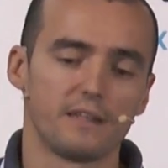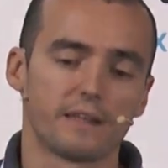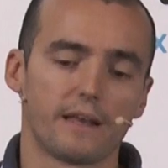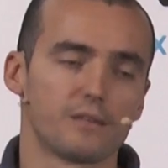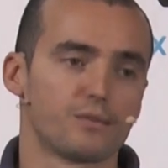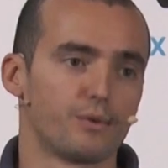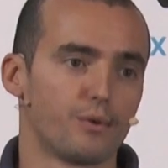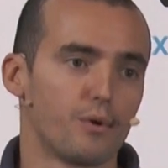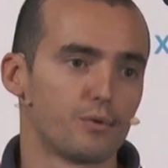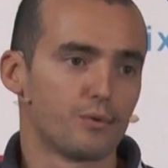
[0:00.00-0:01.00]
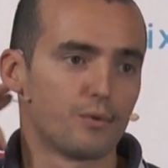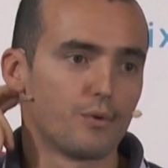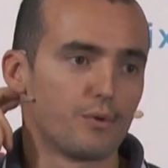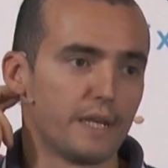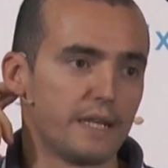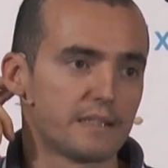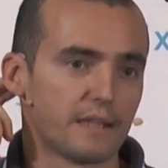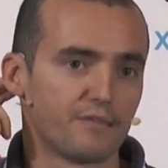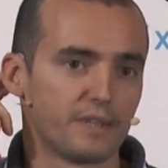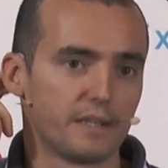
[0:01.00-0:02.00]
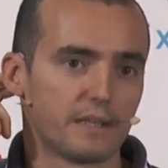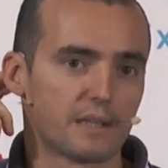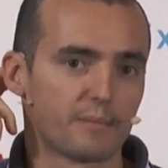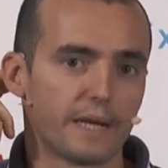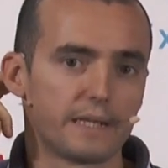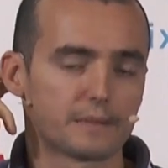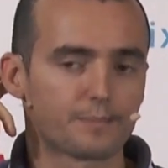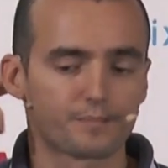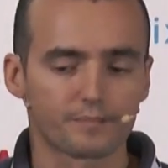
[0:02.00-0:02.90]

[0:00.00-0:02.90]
details or you go to NIST NVD database,